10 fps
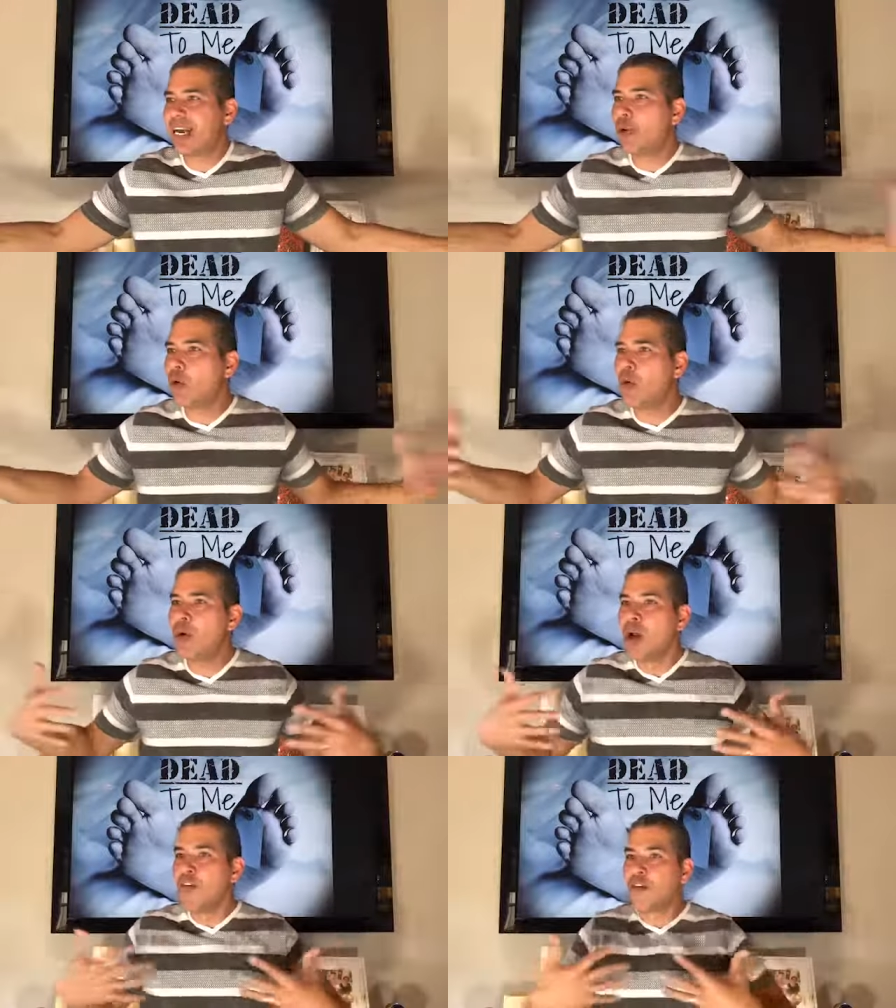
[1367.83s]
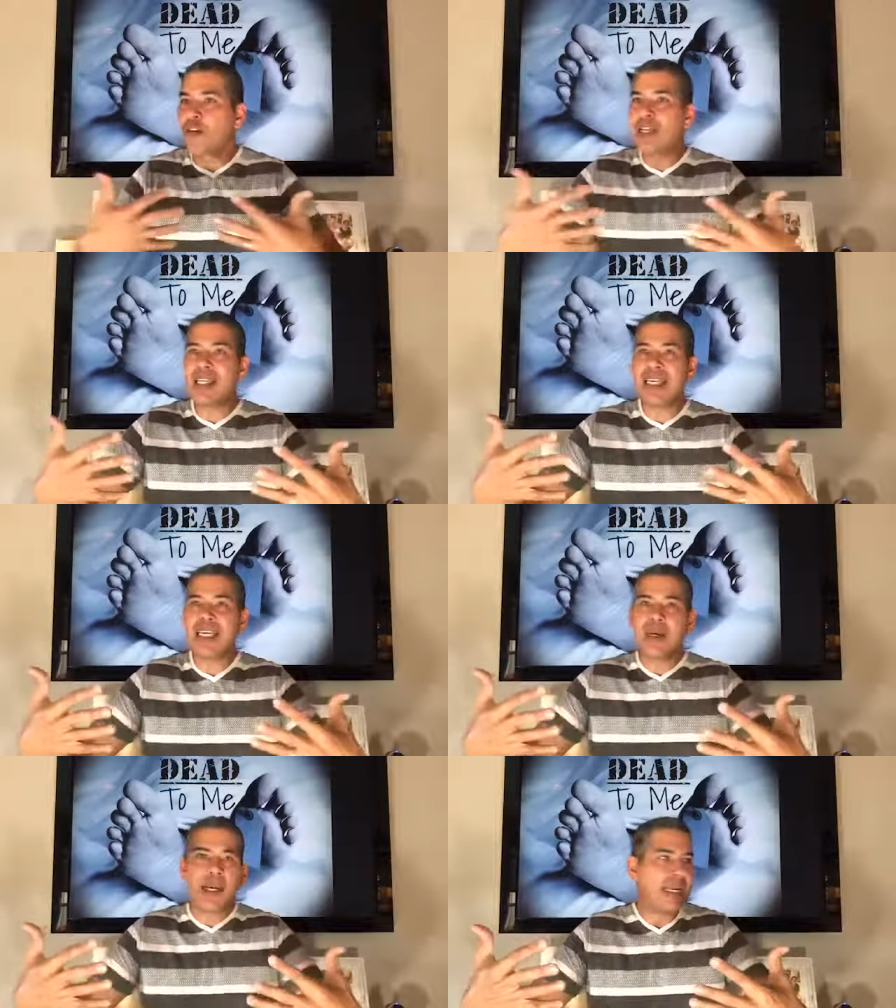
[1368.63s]
I can roam freely
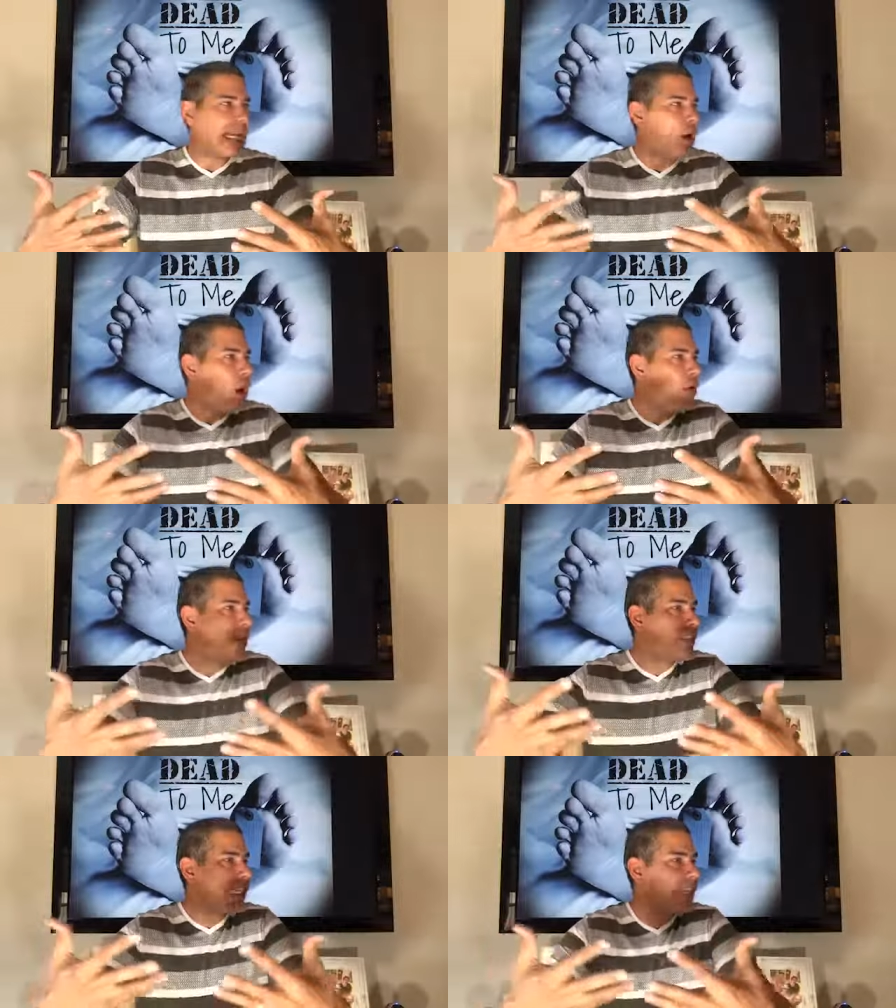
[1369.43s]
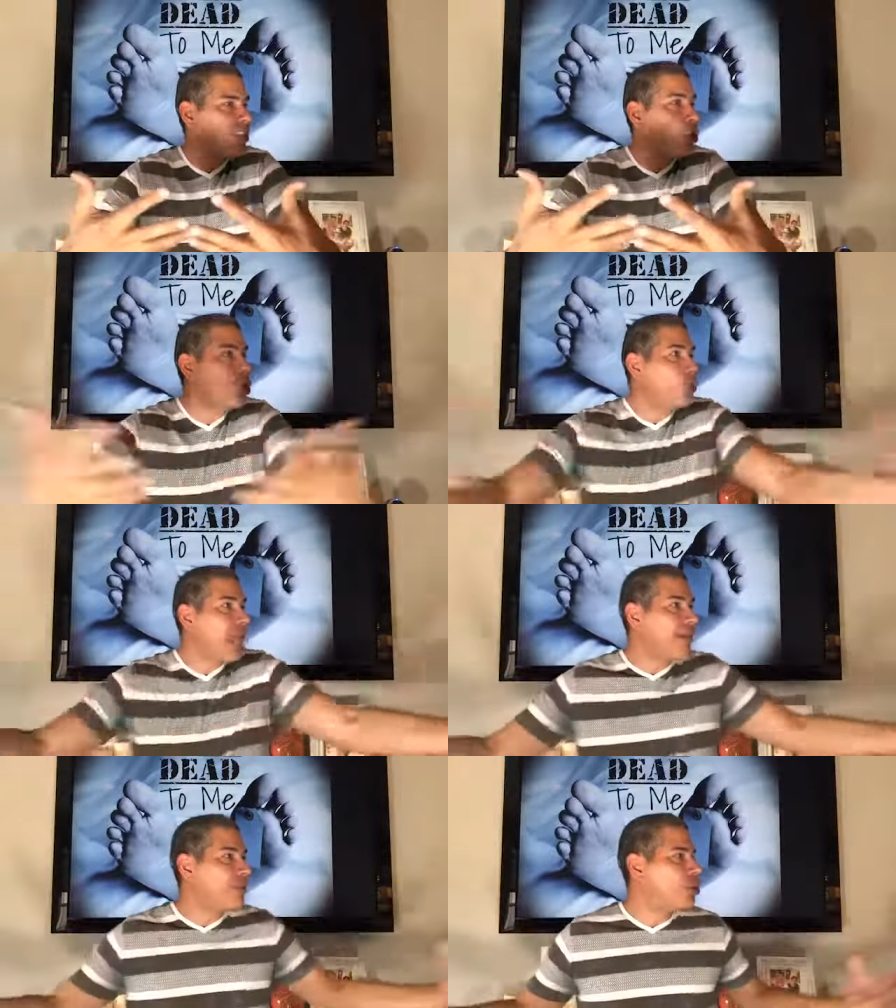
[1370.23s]
in, in all this, in this new
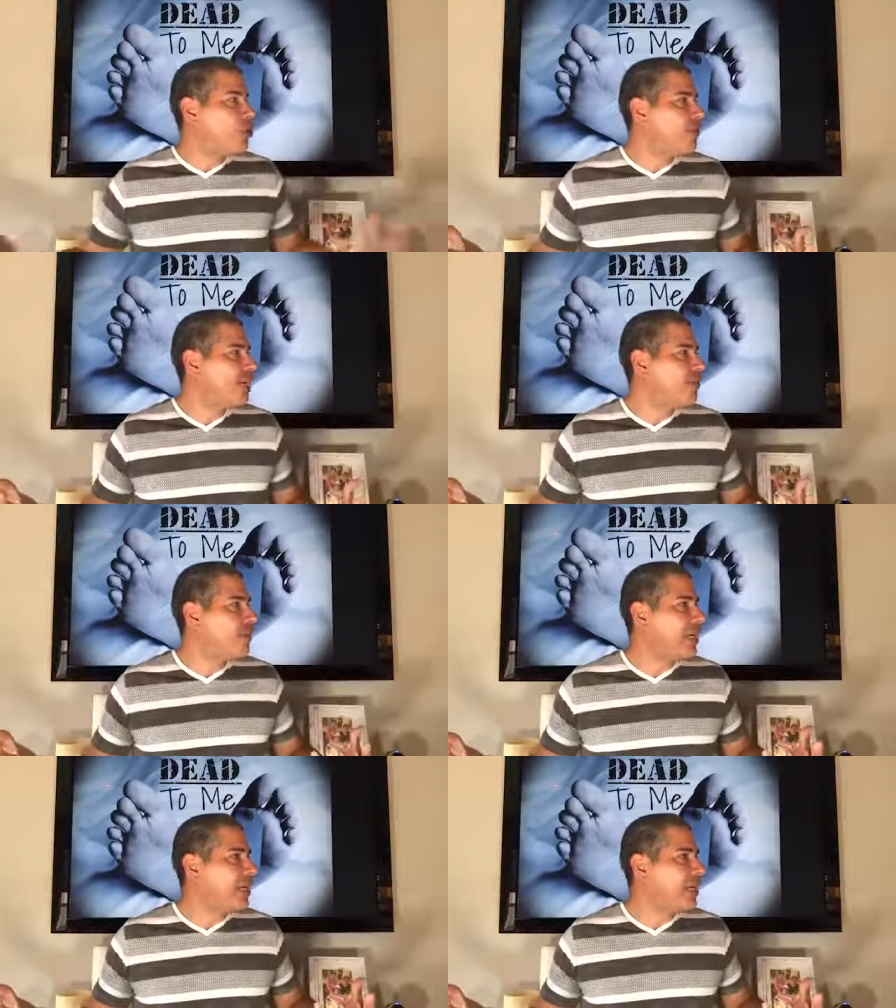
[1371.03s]
life that you've given me.